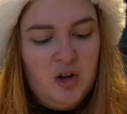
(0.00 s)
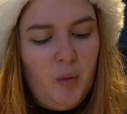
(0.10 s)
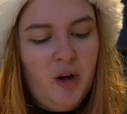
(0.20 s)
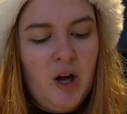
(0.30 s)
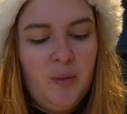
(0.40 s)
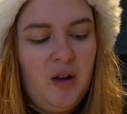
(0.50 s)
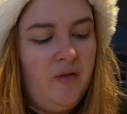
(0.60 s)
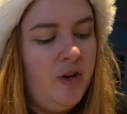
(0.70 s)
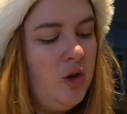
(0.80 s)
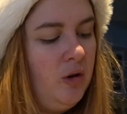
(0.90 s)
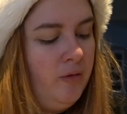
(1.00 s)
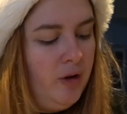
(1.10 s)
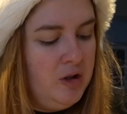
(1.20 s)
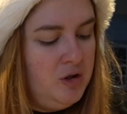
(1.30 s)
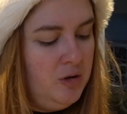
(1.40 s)
No one comes here for good
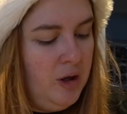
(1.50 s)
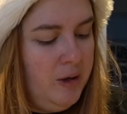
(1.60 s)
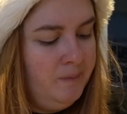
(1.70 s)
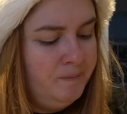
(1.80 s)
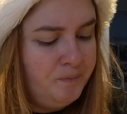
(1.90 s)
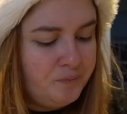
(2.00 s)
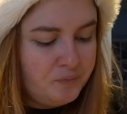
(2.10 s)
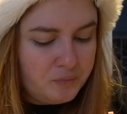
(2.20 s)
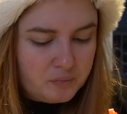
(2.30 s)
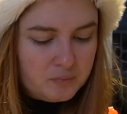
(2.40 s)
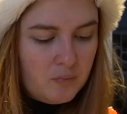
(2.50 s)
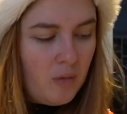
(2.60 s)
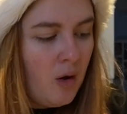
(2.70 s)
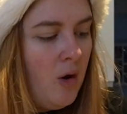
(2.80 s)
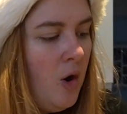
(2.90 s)
advice, do they?
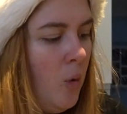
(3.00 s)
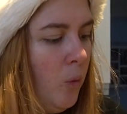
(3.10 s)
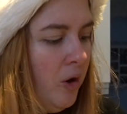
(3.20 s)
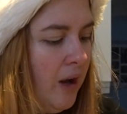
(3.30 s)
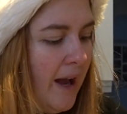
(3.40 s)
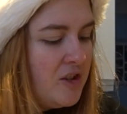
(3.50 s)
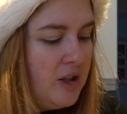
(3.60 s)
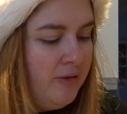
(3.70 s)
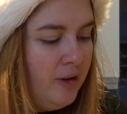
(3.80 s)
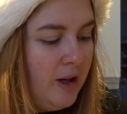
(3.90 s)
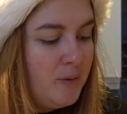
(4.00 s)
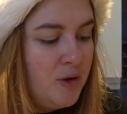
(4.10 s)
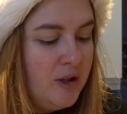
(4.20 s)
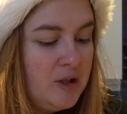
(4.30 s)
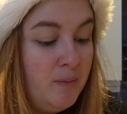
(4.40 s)
What I actually feel like I'm
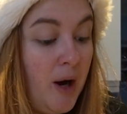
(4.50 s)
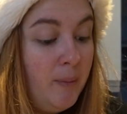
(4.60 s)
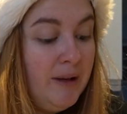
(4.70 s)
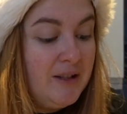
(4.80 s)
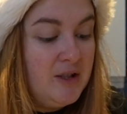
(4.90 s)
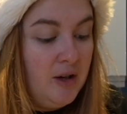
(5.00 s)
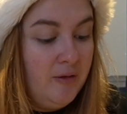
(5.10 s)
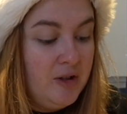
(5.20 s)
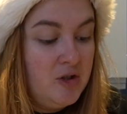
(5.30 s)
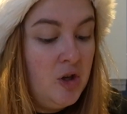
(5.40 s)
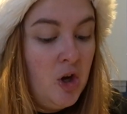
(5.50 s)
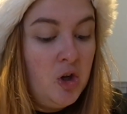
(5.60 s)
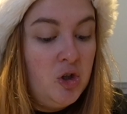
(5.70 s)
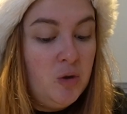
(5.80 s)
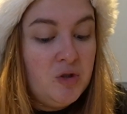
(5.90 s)
doing is a public service.
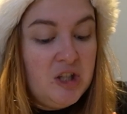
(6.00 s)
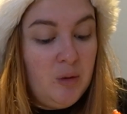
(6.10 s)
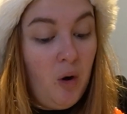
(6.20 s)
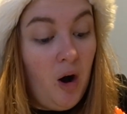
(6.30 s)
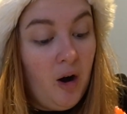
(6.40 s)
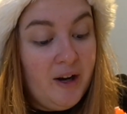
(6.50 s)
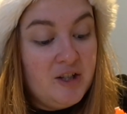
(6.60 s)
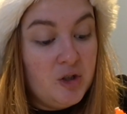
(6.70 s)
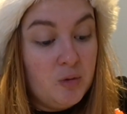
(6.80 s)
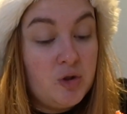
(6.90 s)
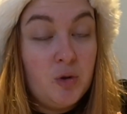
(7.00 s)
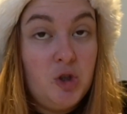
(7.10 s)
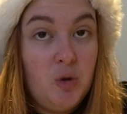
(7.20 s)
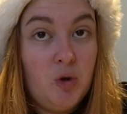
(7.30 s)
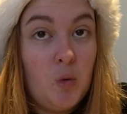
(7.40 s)
You see what I do, so
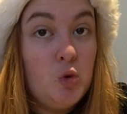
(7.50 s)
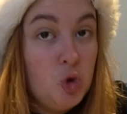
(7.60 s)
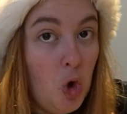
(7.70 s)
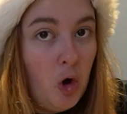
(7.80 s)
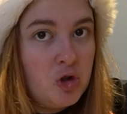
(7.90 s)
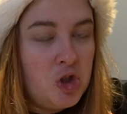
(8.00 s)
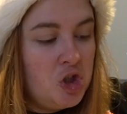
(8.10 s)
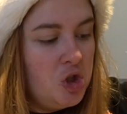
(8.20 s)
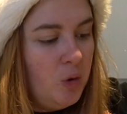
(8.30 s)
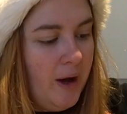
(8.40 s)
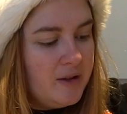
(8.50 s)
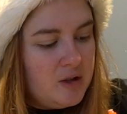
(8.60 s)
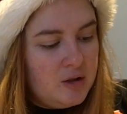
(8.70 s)
you know not to do that.